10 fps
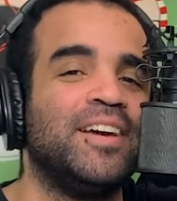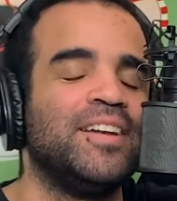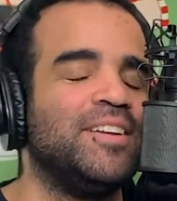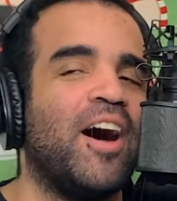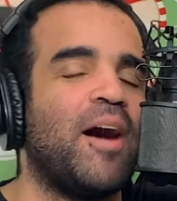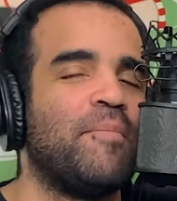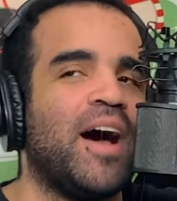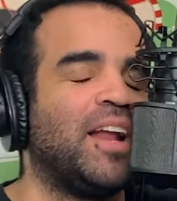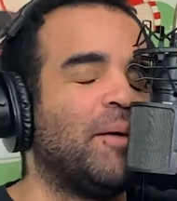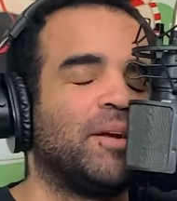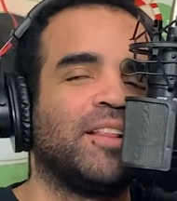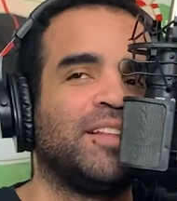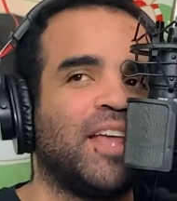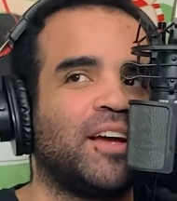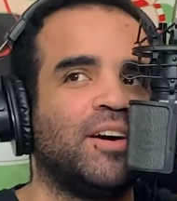No, I'm not. I'm gonna
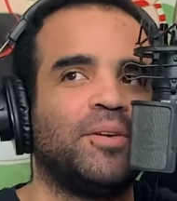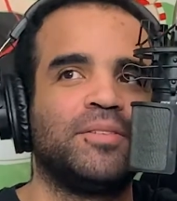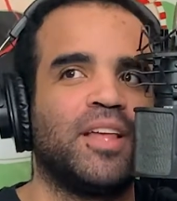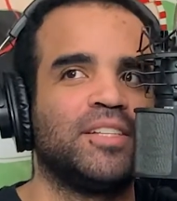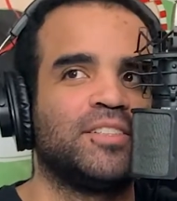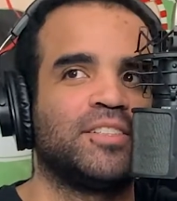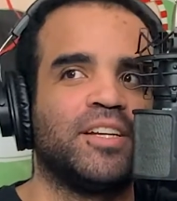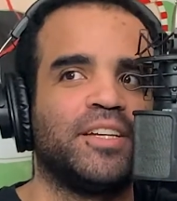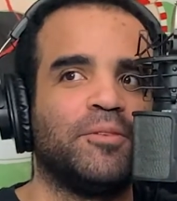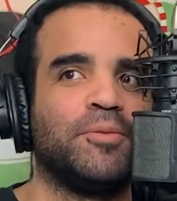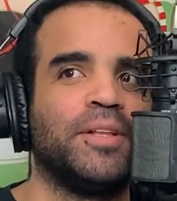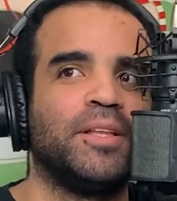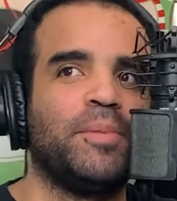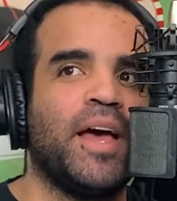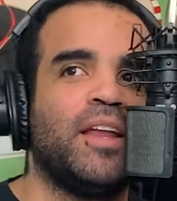let that go. That's just gonna get
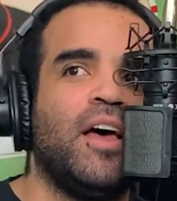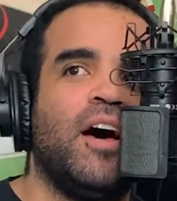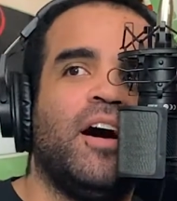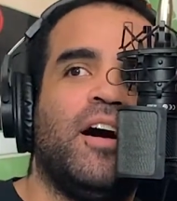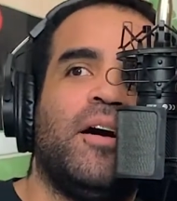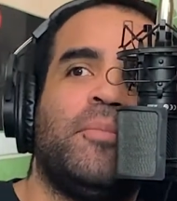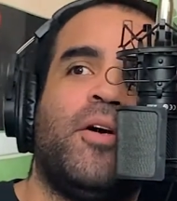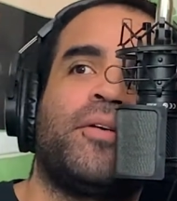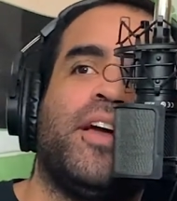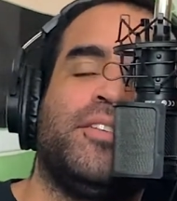really bad. Okay.